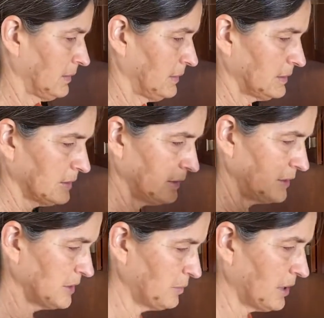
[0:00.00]
So you
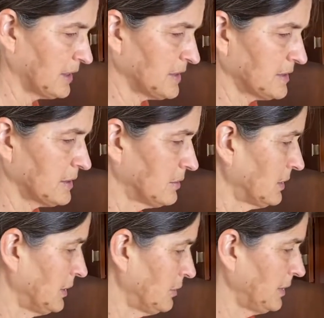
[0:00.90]
just process it really
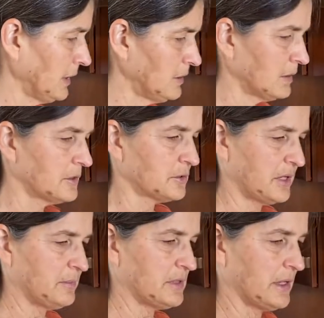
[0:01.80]
quick. You can
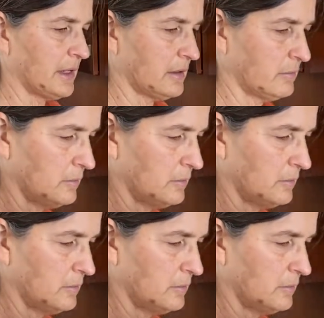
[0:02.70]
scrape it down